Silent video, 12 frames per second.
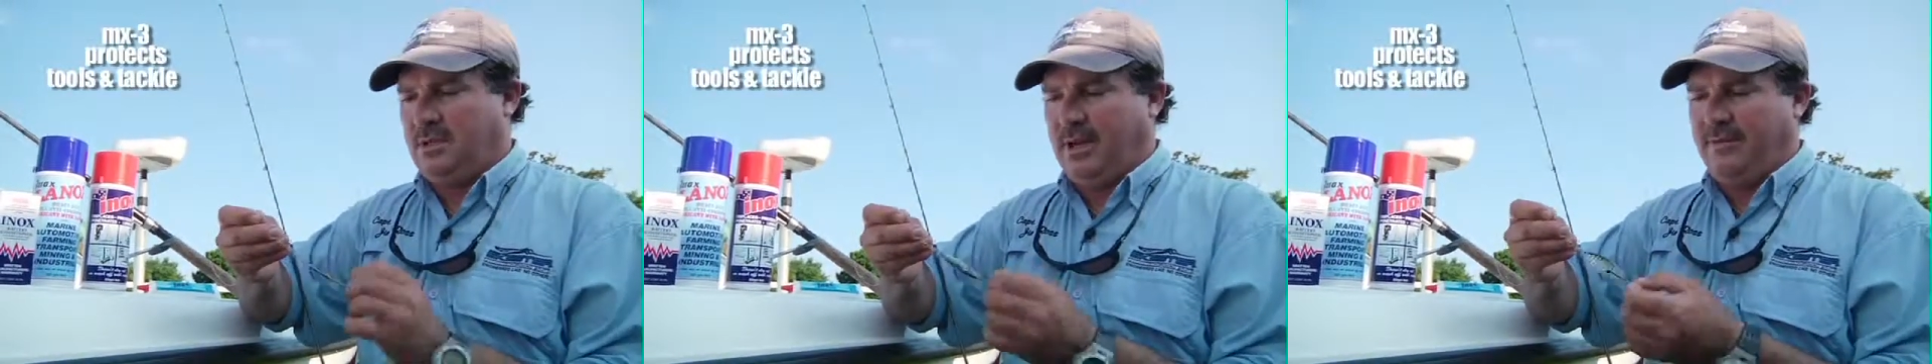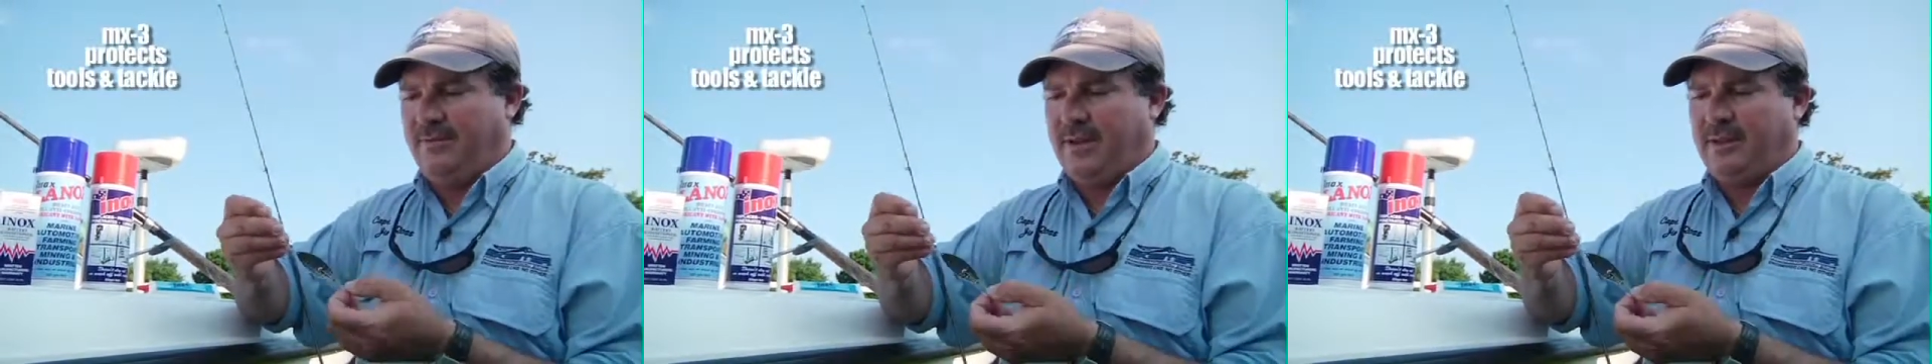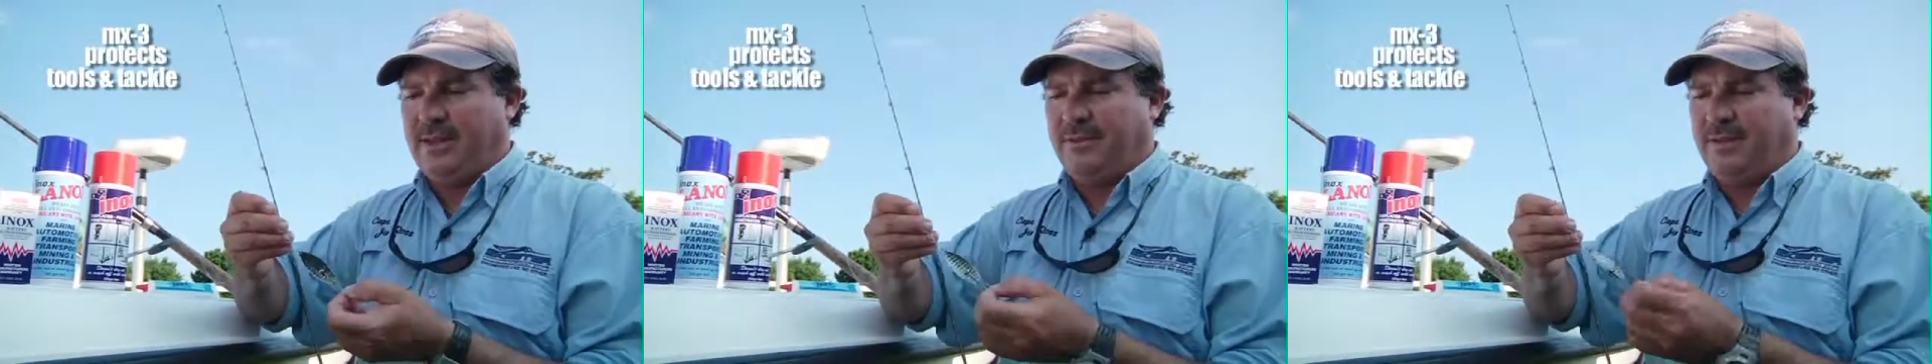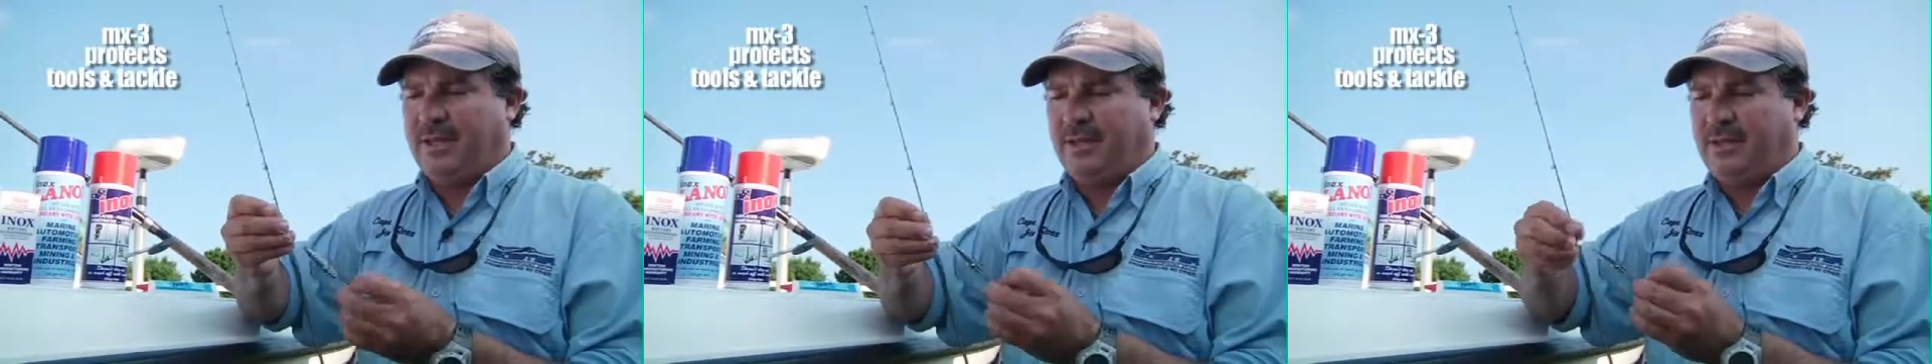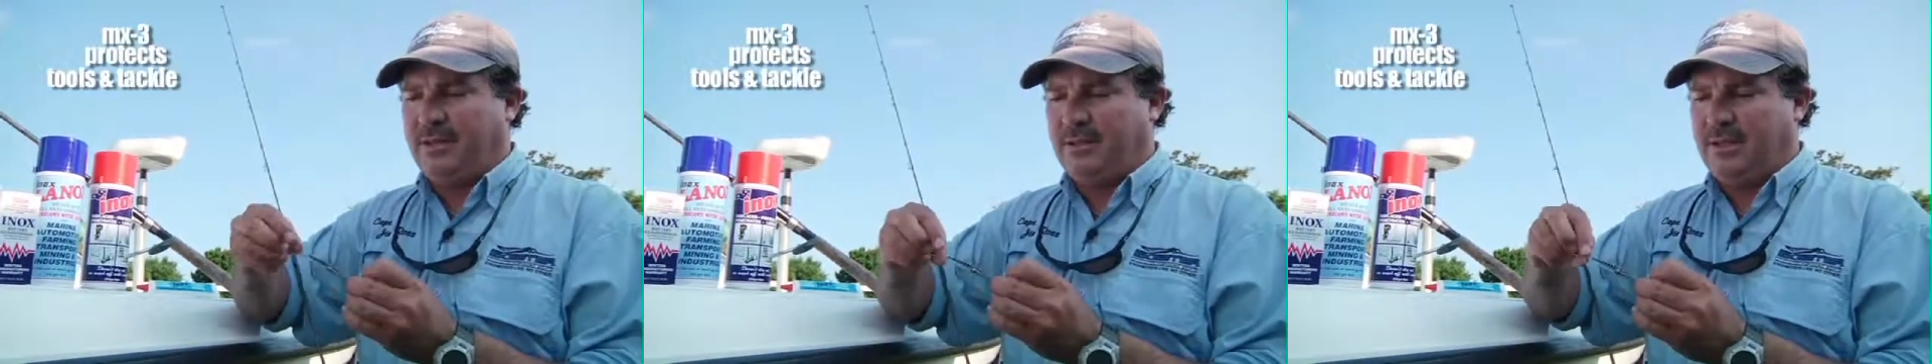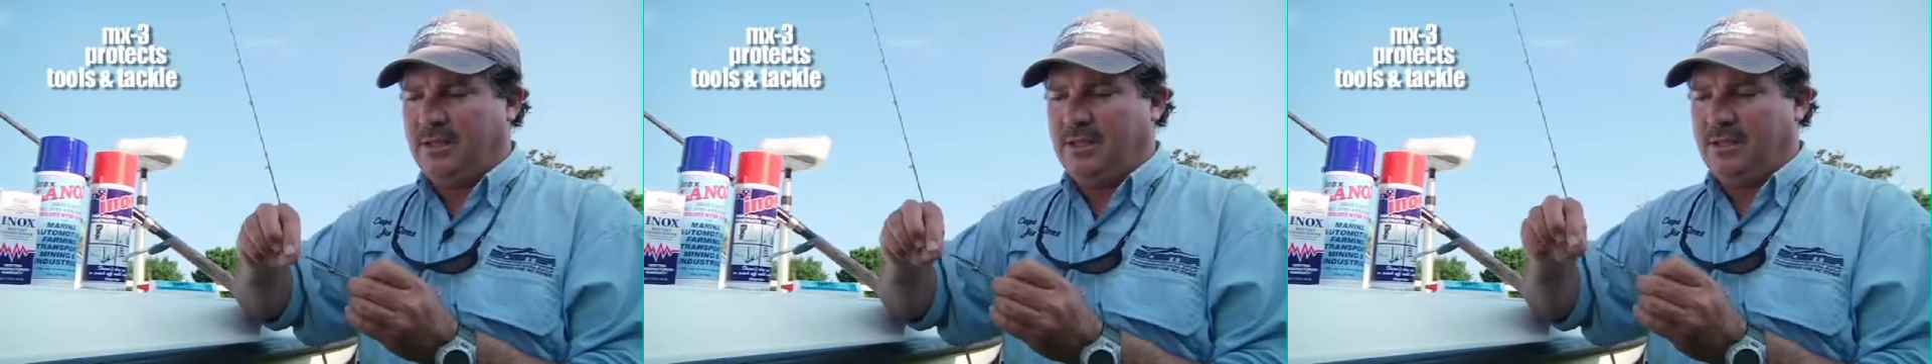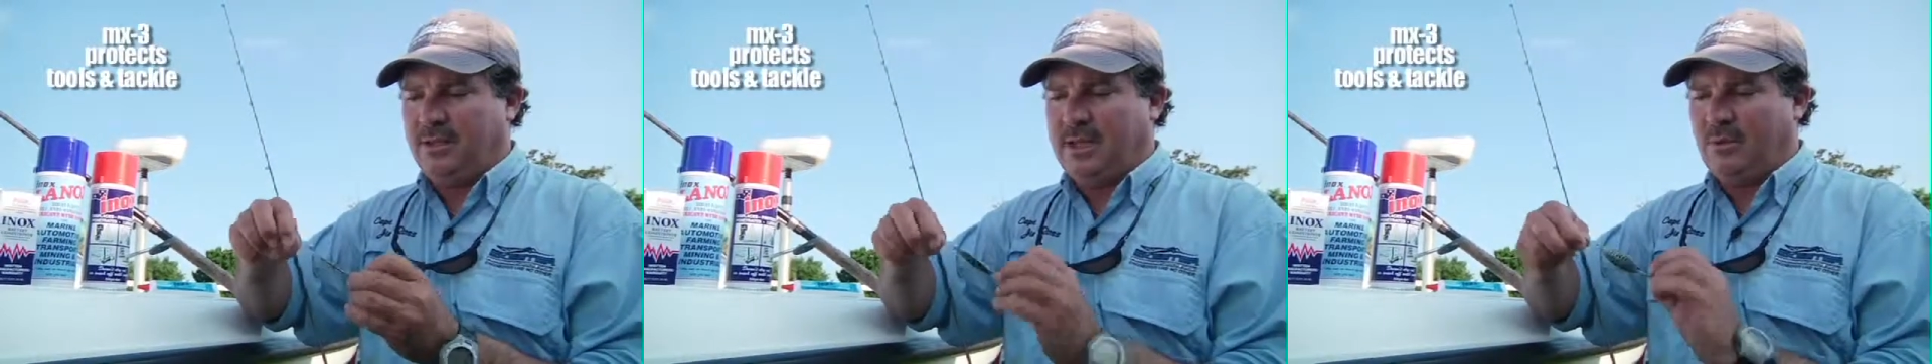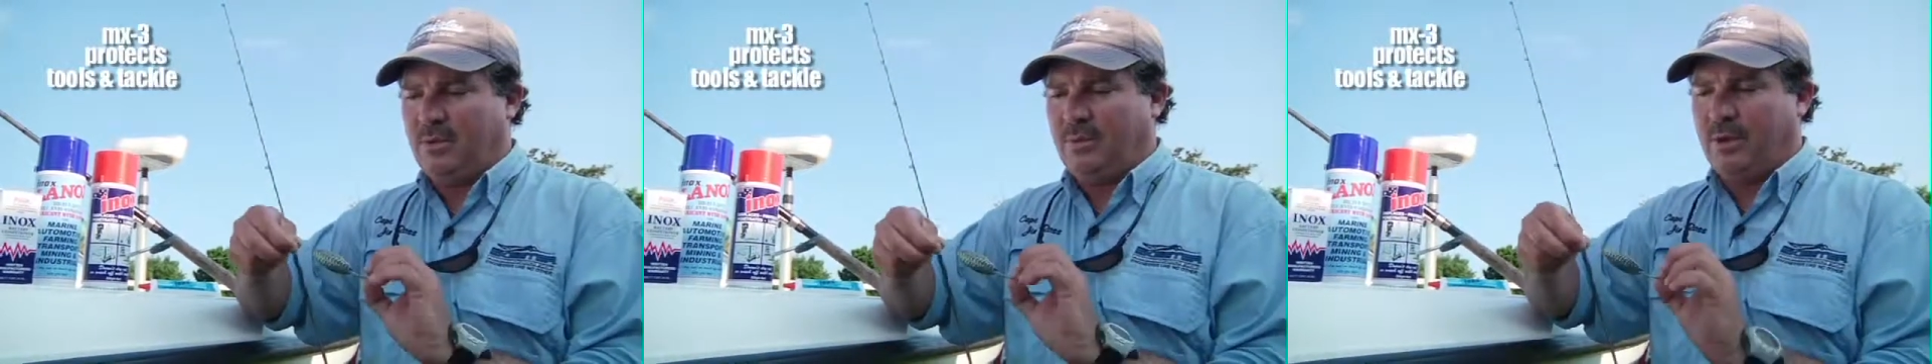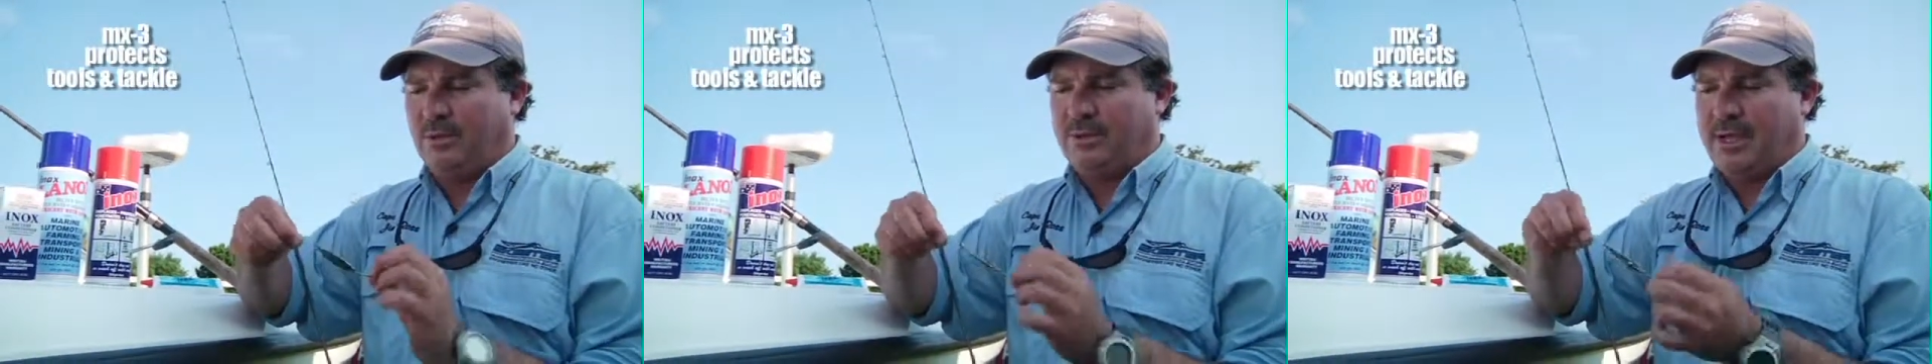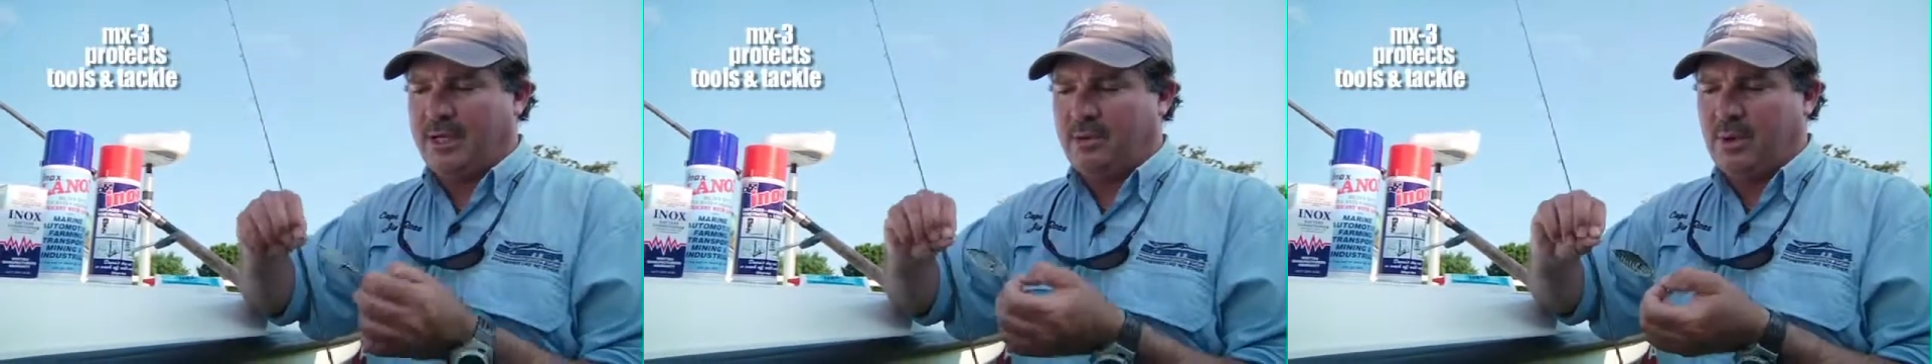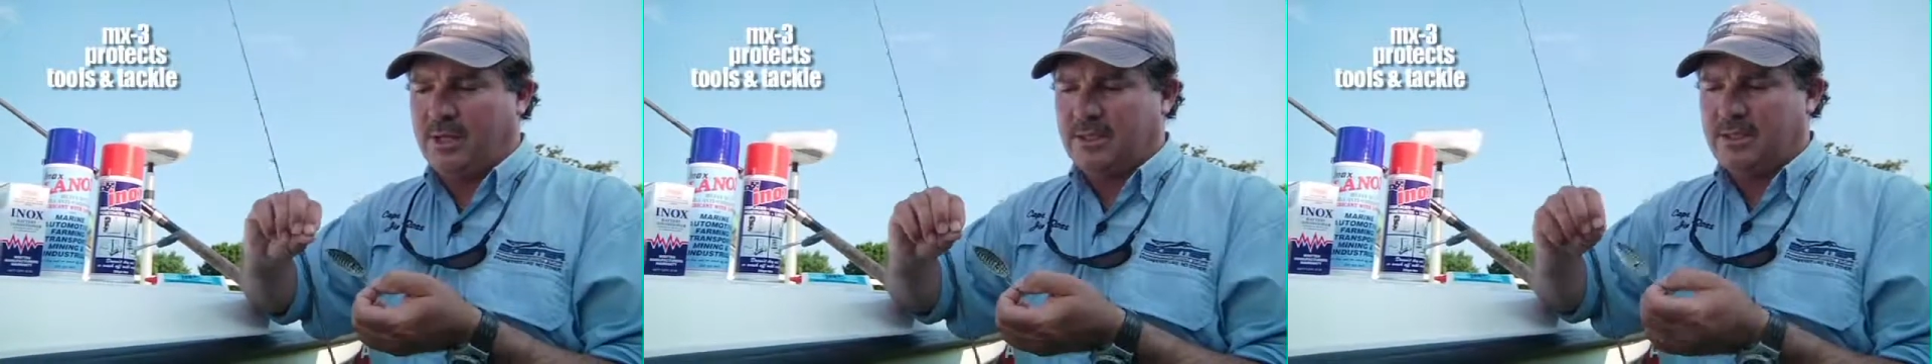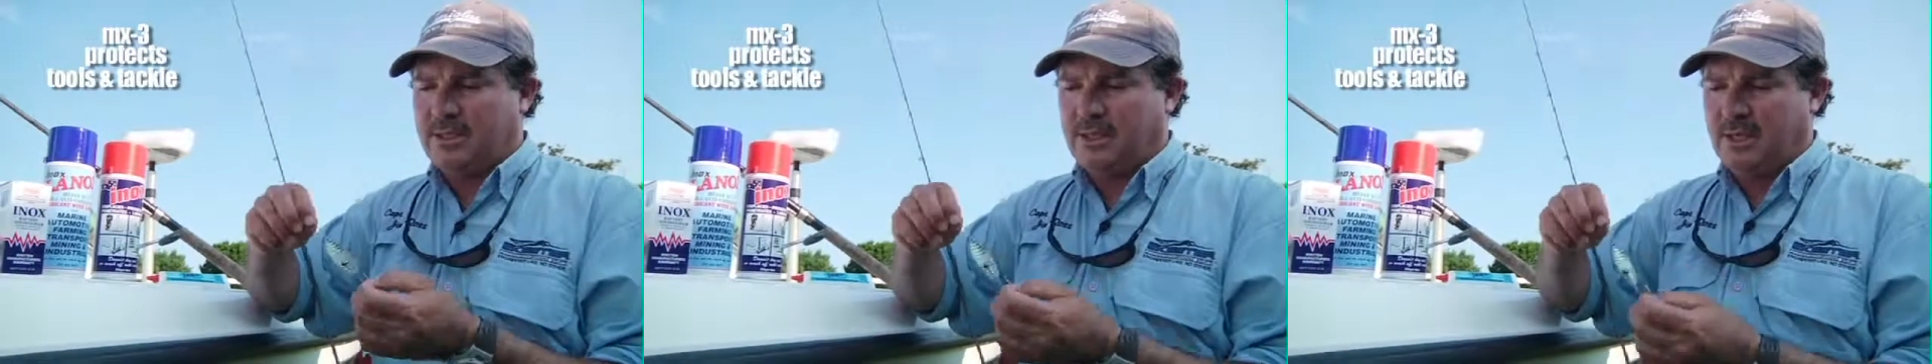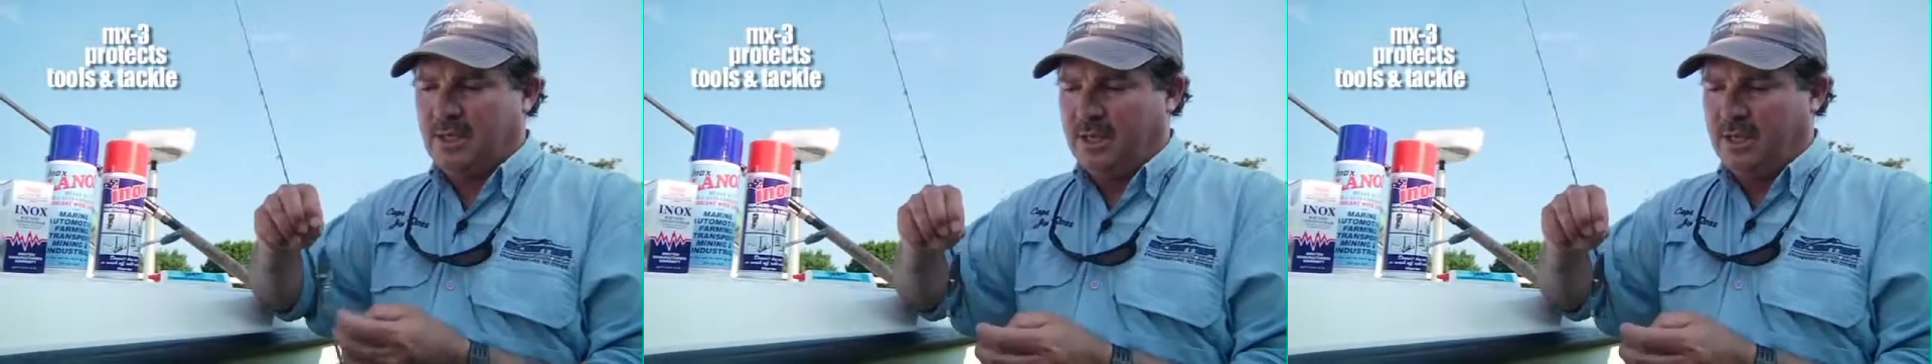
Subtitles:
I found that thing in the other day in one of my old tackle boxes,